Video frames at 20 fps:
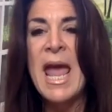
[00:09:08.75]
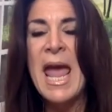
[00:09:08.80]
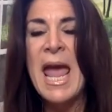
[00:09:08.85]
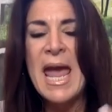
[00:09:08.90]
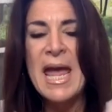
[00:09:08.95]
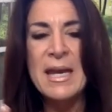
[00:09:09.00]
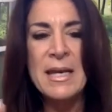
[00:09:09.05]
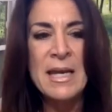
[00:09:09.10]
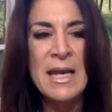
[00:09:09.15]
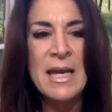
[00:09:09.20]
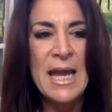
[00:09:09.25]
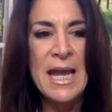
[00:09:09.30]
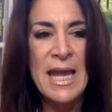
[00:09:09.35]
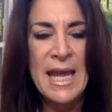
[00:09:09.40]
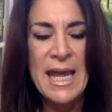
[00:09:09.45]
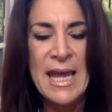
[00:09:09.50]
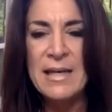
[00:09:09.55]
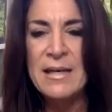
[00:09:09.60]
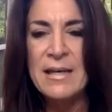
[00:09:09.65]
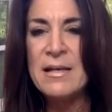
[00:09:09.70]
And
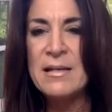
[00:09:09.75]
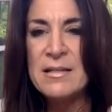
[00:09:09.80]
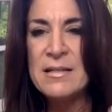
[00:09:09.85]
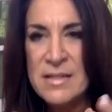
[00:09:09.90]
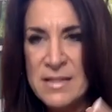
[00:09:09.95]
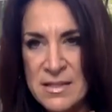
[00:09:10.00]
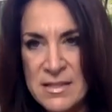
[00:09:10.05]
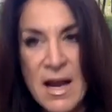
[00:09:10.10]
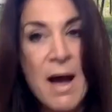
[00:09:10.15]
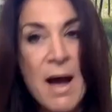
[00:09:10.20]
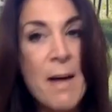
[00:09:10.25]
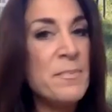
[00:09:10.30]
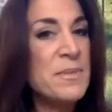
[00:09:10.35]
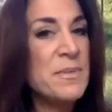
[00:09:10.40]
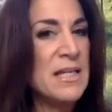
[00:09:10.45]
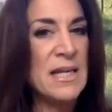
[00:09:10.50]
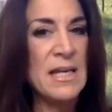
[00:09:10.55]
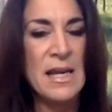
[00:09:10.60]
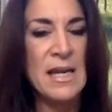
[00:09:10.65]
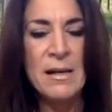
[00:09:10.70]
it
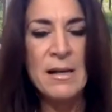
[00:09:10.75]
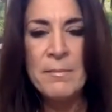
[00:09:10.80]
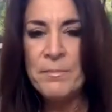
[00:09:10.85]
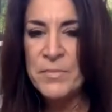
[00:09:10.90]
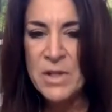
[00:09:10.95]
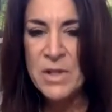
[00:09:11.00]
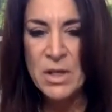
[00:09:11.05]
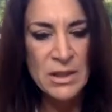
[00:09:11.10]
stops eating,